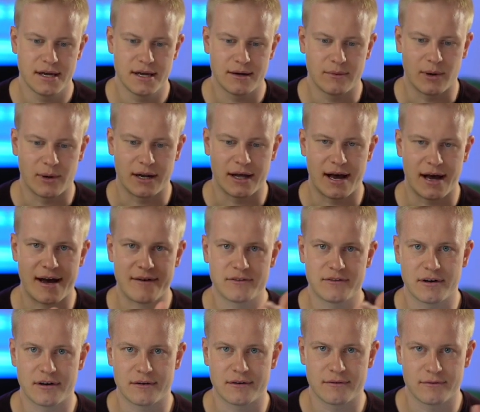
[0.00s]
Well, I have
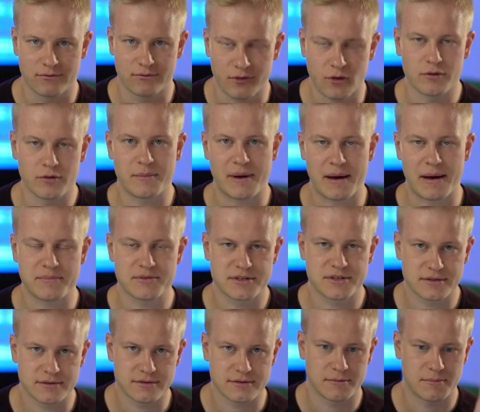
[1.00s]
the
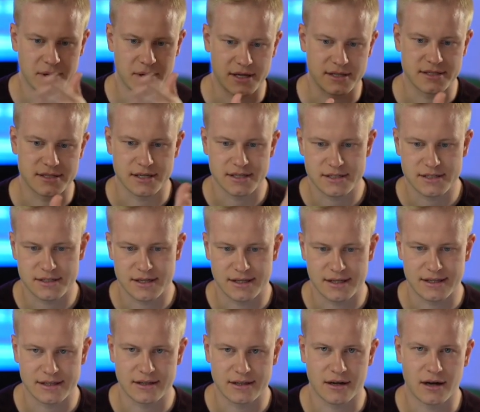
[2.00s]
roadmaps, the pages,
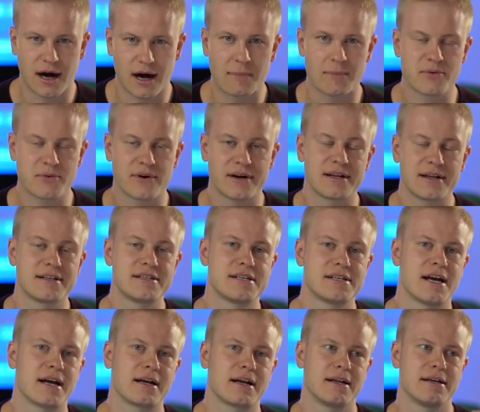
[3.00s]
and then the copywriting
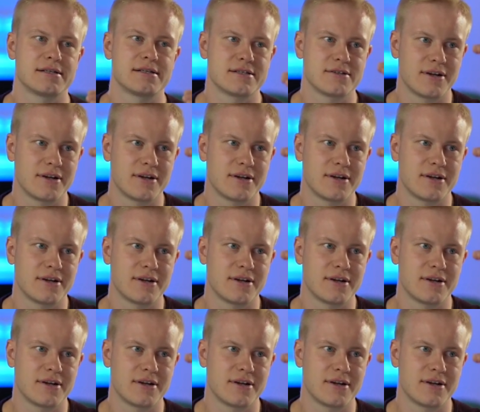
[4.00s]
checklist.